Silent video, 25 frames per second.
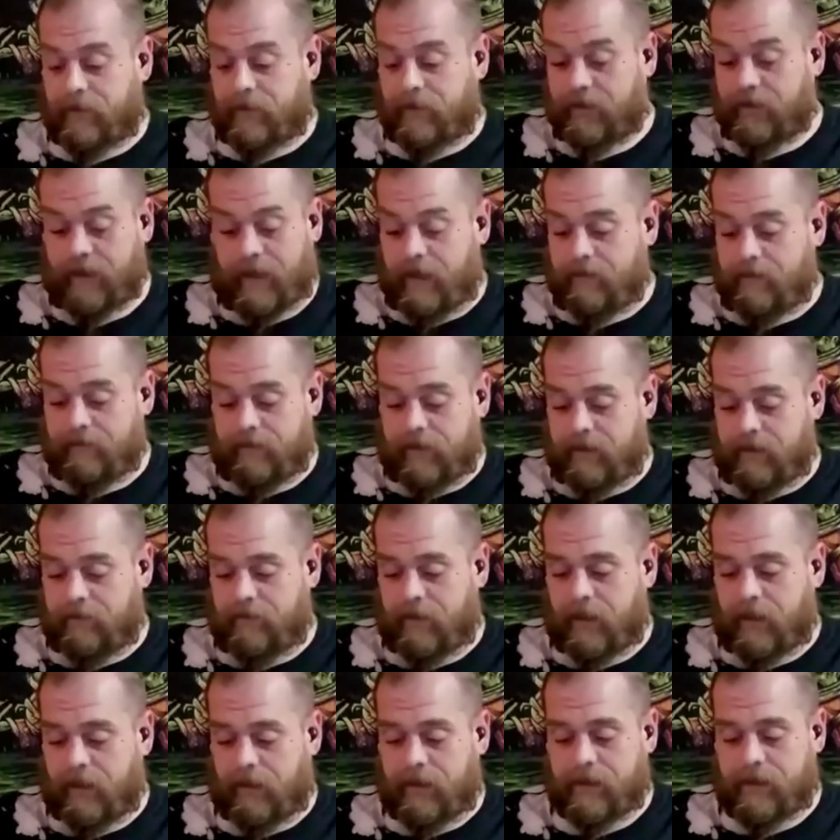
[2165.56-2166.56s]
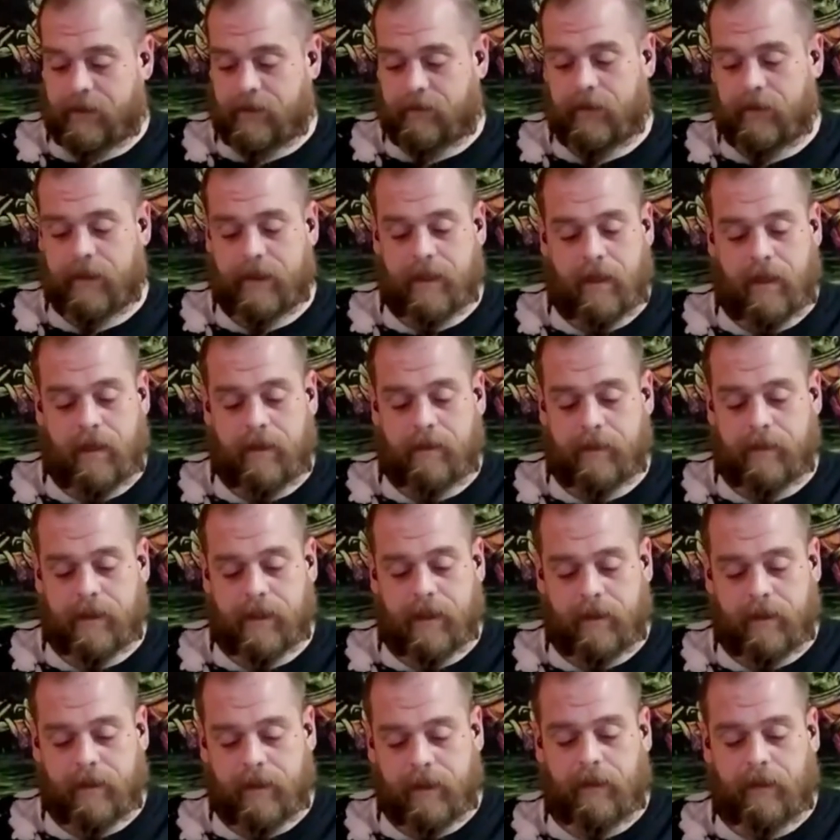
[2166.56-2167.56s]
camp made my list 3 times
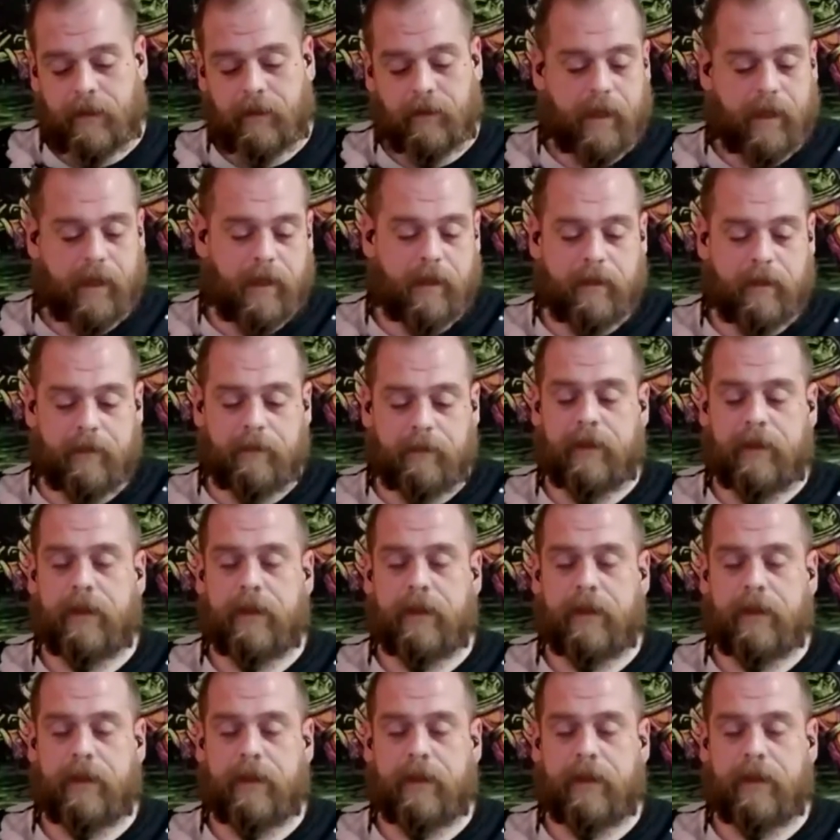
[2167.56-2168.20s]
now that I look at it.